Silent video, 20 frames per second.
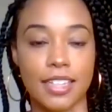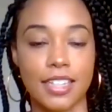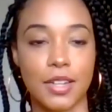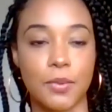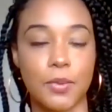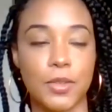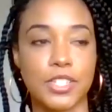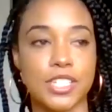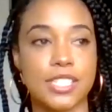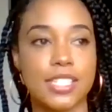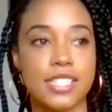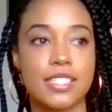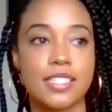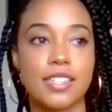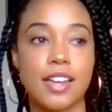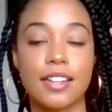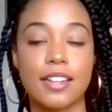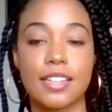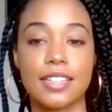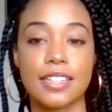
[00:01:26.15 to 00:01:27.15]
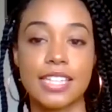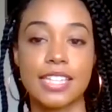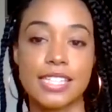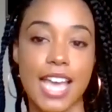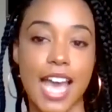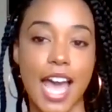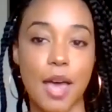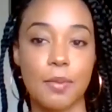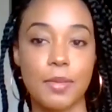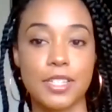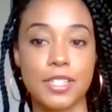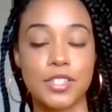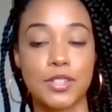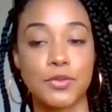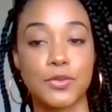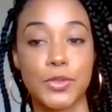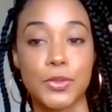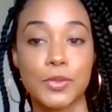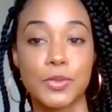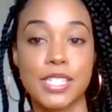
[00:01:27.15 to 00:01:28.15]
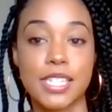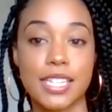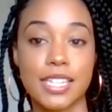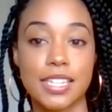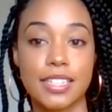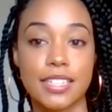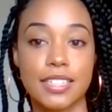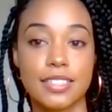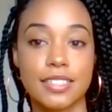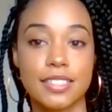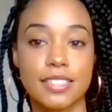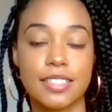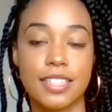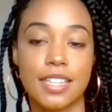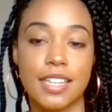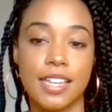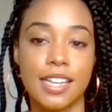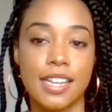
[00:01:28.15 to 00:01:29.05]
and we're just stuck in these habits and routines.